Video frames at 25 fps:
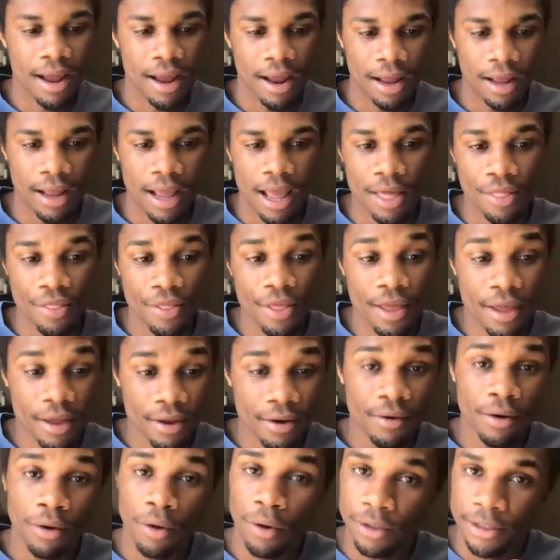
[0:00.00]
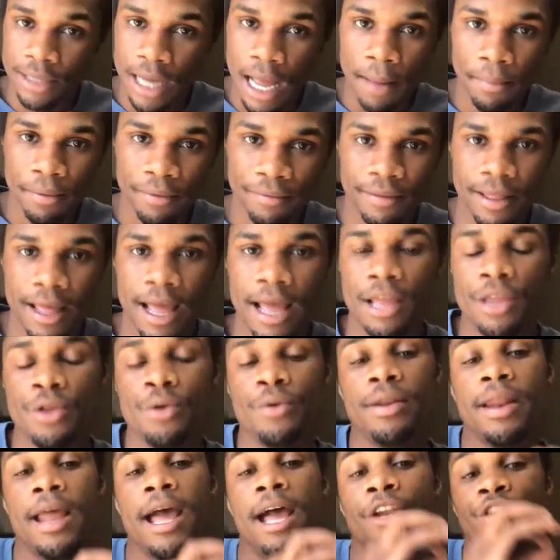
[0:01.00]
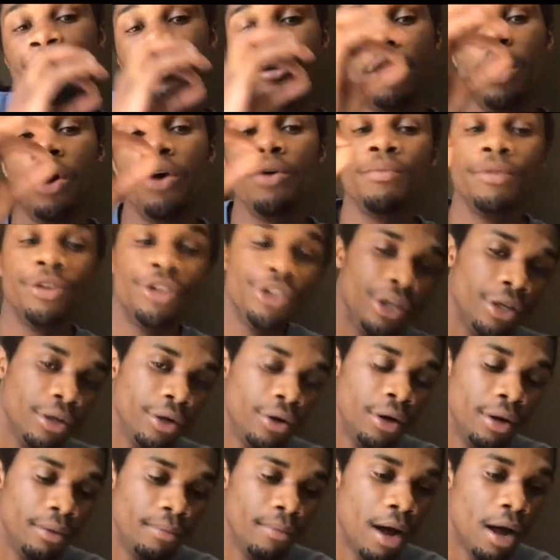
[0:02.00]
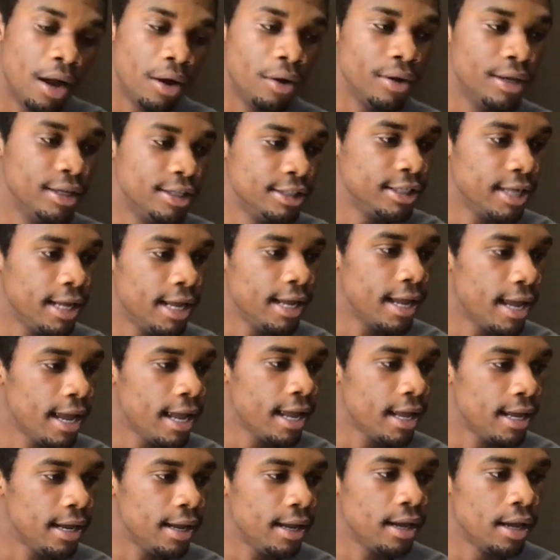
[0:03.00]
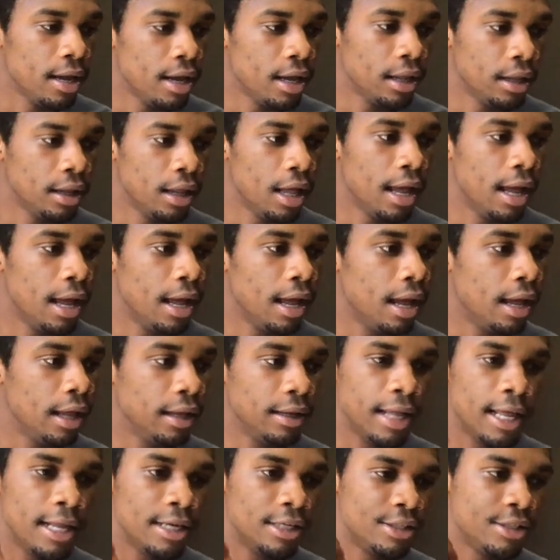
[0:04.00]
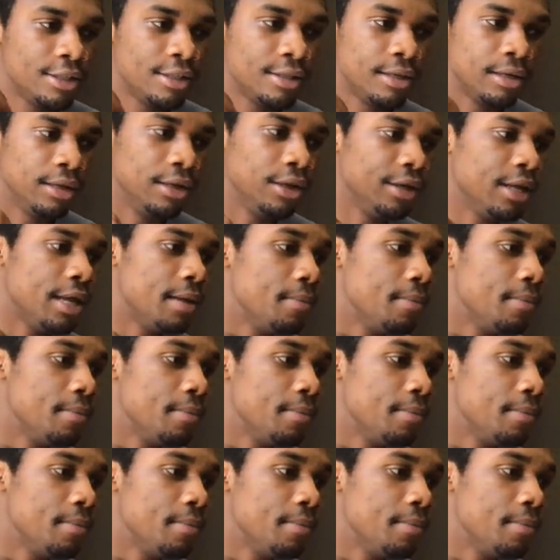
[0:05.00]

And then on top of that, you can add your own machine learning model and say, hey, let's look at